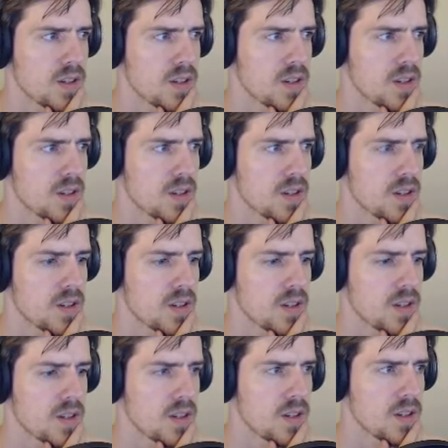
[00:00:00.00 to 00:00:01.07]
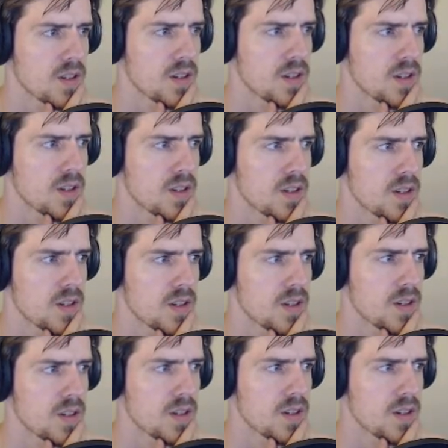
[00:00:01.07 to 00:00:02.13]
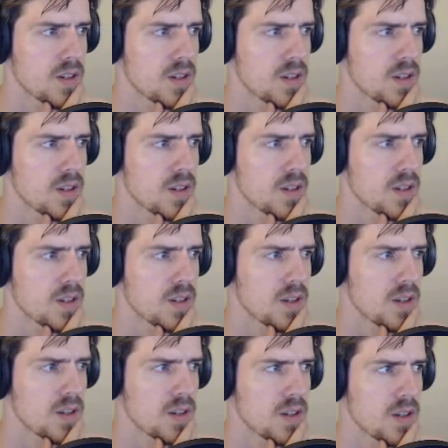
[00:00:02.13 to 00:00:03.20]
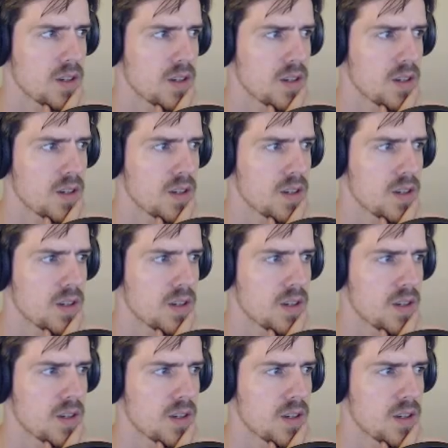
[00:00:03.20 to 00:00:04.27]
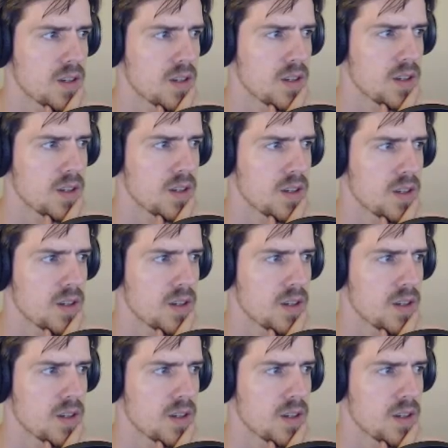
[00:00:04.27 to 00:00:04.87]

Nothing is said.